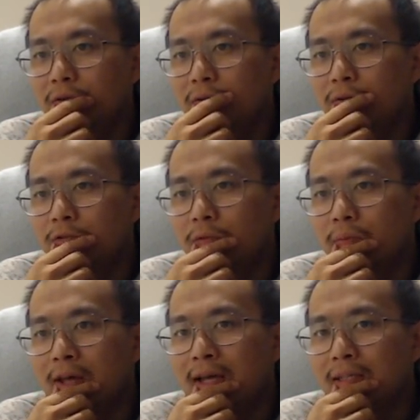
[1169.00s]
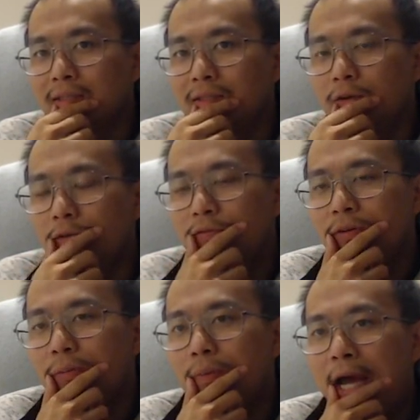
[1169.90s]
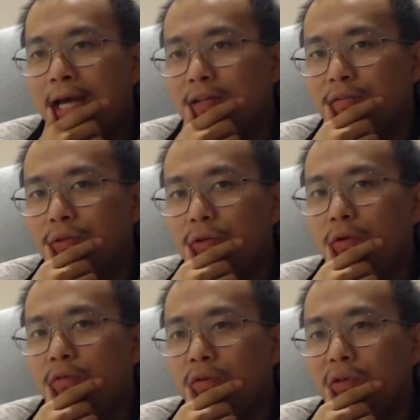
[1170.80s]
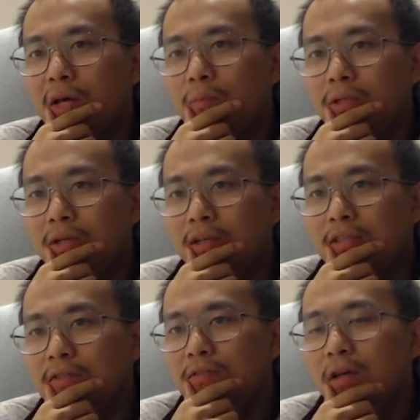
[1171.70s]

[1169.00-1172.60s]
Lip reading: use from that is, don't feel bad if you don't feel that productive,